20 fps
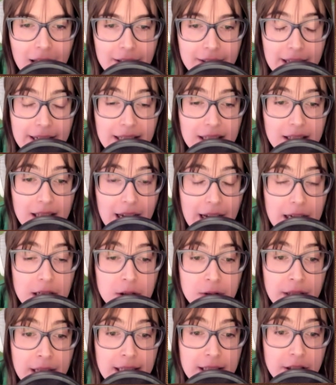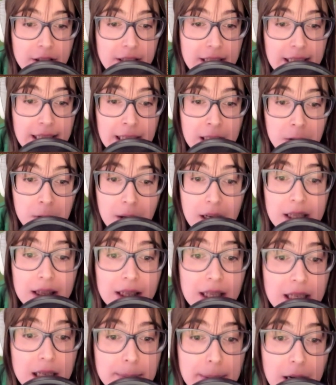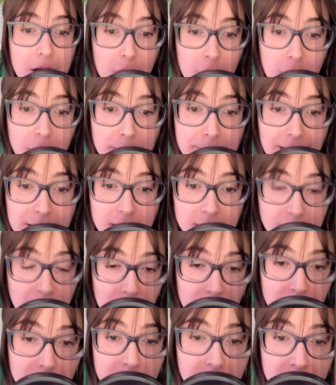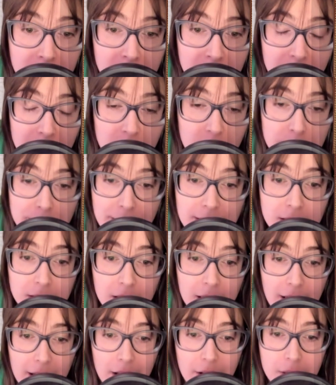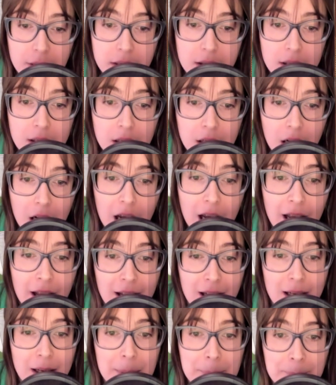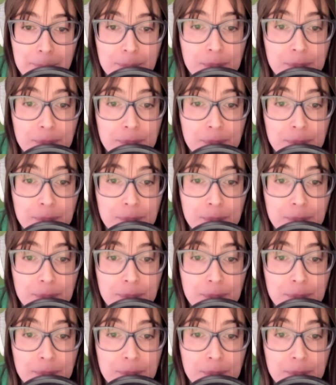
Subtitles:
I don't think they're thinking one lick about her mental health, like her mental health. If